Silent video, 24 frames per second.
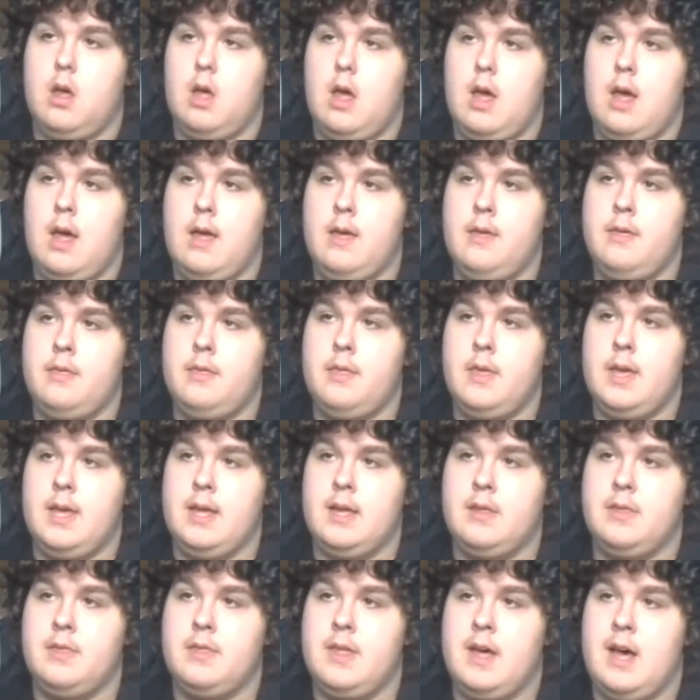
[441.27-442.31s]
I
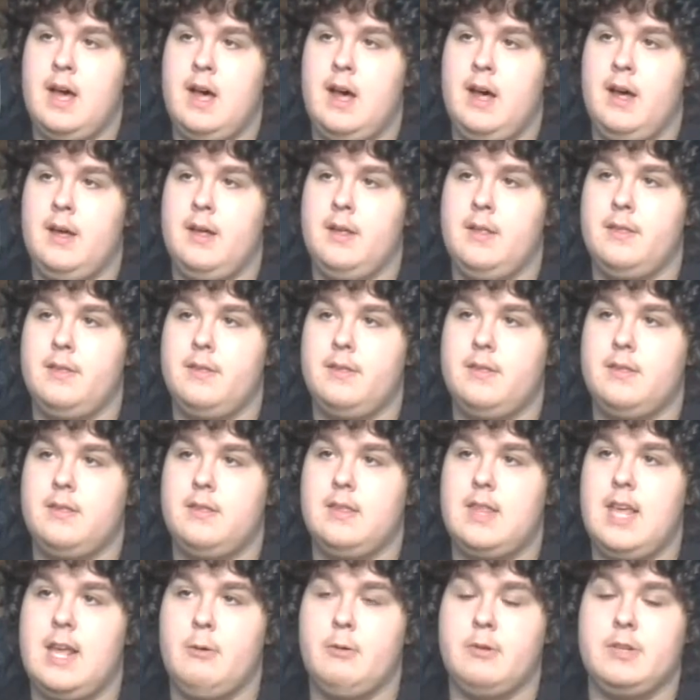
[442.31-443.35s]
think that
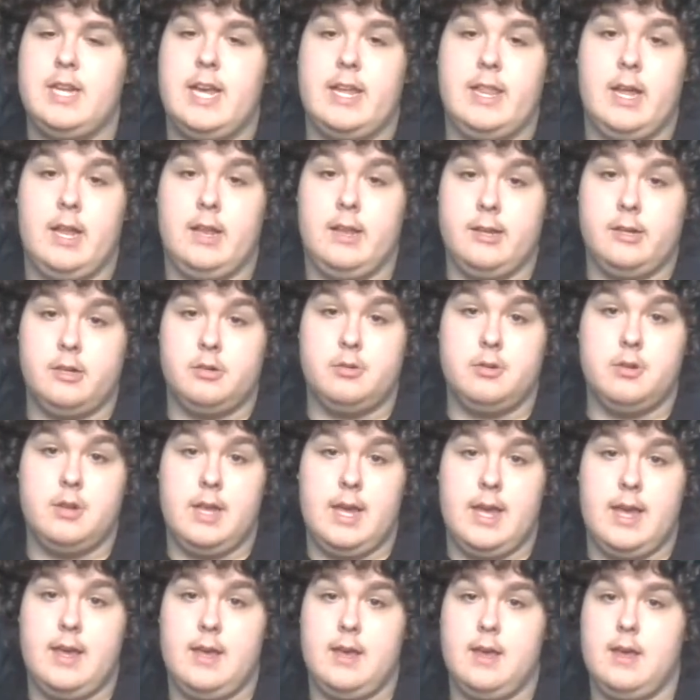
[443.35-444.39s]
they will take that
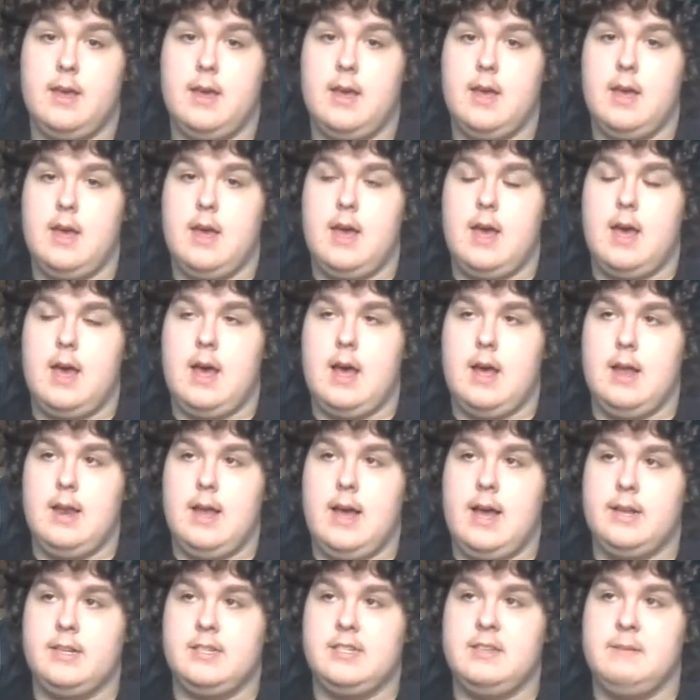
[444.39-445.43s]
literally and
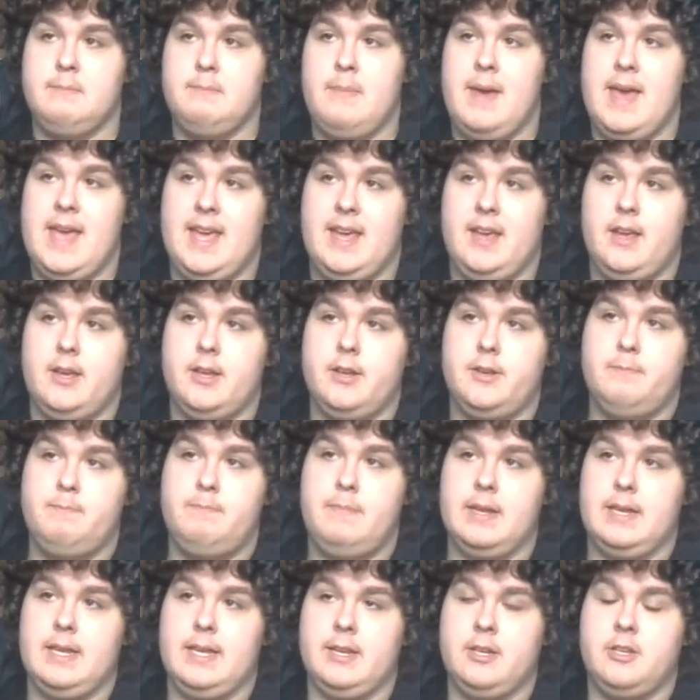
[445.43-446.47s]
actually make
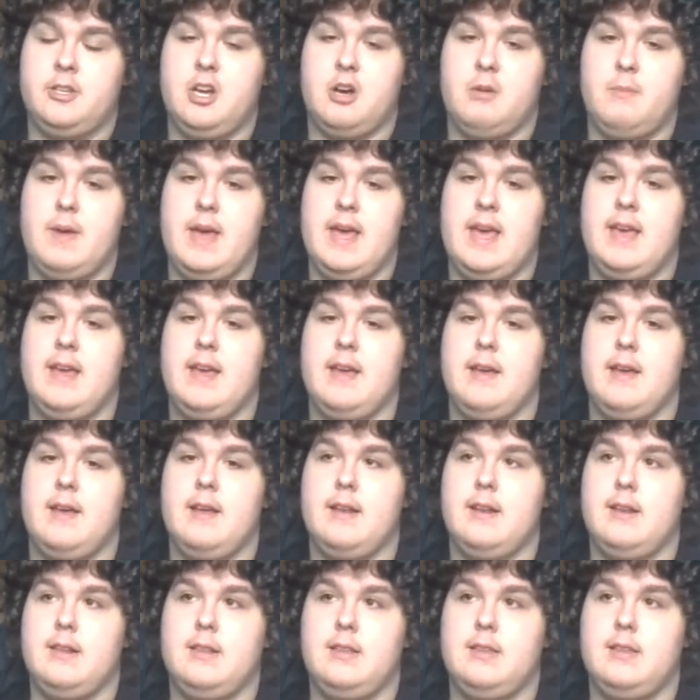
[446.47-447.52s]
Billy and Tommy
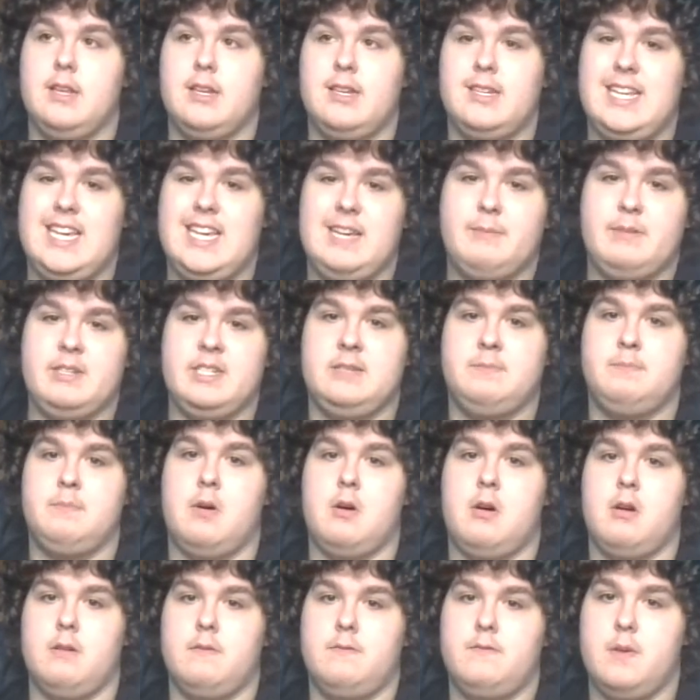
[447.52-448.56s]
the demons
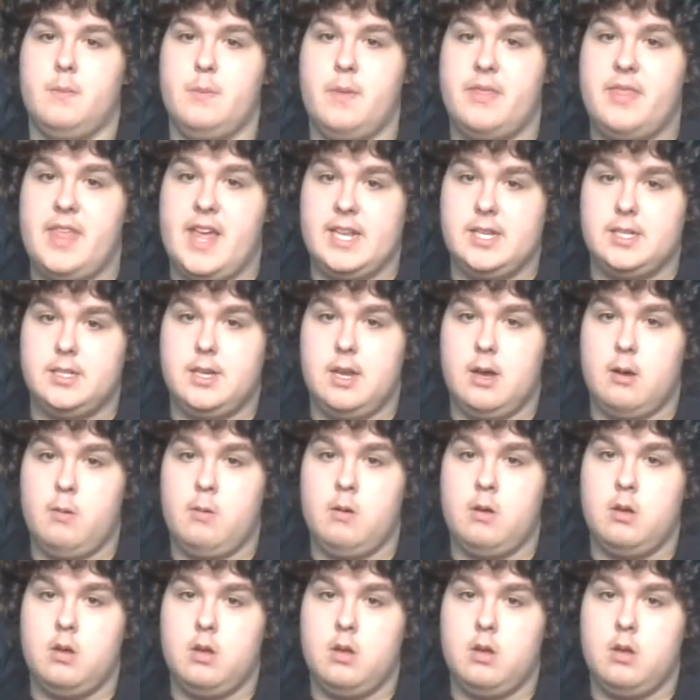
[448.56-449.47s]
born for Mephisto.